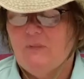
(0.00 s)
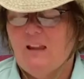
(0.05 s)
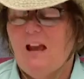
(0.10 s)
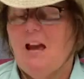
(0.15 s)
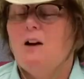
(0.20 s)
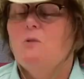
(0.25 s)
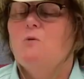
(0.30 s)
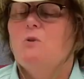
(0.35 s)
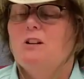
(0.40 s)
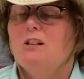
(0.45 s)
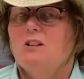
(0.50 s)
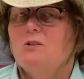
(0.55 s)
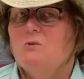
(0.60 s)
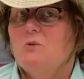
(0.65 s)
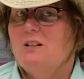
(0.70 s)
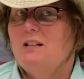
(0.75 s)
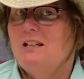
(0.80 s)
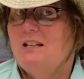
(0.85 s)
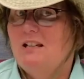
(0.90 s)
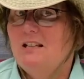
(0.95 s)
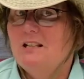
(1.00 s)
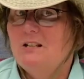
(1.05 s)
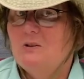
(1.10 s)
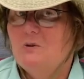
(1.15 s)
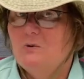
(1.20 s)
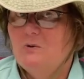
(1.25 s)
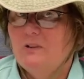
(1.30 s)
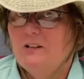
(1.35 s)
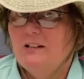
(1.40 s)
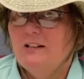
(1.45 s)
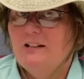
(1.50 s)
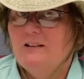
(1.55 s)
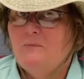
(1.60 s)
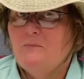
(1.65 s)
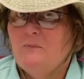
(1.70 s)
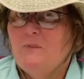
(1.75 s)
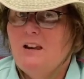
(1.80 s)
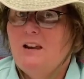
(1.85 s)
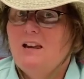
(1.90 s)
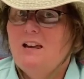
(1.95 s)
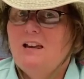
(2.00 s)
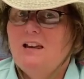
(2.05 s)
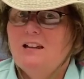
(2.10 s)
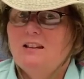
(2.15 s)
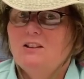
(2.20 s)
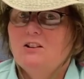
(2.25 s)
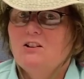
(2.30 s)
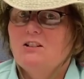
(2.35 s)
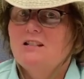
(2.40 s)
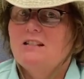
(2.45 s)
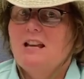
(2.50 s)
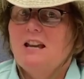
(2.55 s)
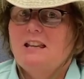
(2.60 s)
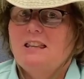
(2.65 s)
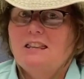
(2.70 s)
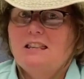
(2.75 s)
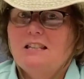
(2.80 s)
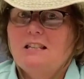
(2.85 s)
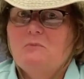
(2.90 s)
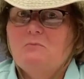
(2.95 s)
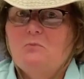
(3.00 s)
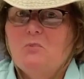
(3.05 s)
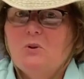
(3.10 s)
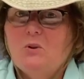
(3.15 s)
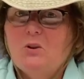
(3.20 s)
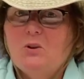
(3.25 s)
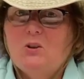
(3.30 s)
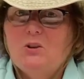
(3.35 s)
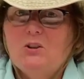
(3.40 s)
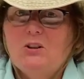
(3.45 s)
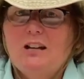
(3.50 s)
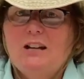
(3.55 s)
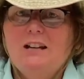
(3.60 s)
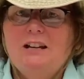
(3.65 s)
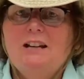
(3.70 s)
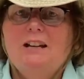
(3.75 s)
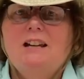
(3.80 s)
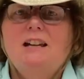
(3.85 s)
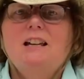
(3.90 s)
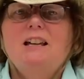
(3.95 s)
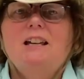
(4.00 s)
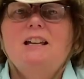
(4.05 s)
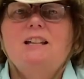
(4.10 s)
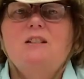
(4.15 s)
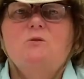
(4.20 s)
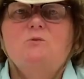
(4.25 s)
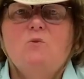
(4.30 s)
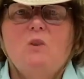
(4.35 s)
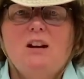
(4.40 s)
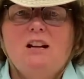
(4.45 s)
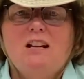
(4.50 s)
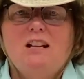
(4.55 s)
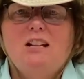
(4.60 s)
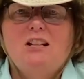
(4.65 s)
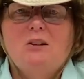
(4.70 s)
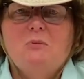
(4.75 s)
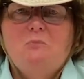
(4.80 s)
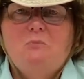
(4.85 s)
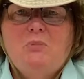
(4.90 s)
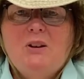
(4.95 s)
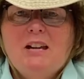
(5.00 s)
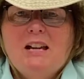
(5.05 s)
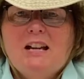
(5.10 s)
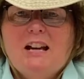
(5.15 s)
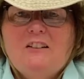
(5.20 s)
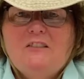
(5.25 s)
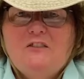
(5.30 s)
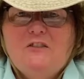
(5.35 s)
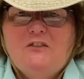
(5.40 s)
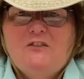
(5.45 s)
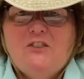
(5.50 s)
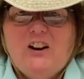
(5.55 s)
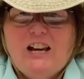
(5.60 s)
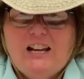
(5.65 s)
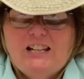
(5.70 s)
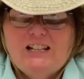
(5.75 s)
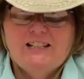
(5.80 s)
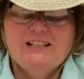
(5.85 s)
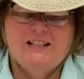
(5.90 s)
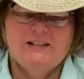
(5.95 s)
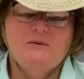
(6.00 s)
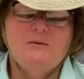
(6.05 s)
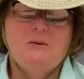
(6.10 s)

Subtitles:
I wonder what he's doing. It looks like this bird is ready to pick a fight.